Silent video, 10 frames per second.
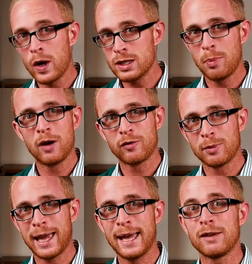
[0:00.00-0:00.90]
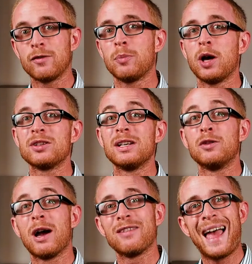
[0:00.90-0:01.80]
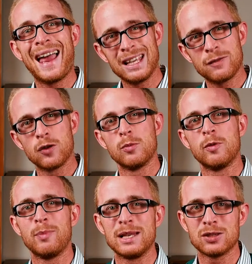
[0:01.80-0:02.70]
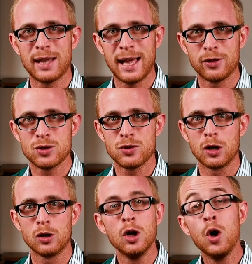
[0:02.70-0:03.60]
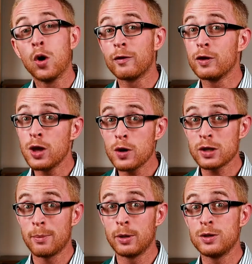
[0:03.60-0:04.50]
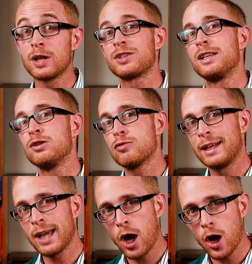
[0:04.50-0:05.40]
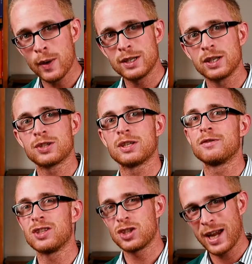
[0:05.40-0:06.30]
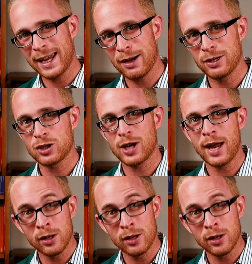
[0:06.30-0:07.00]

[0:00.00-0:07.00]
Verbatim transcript: quite apart from caregiver burden, if you have any form of mental health struggle, or if you know someone who does, then you really owe it to yourself to check out his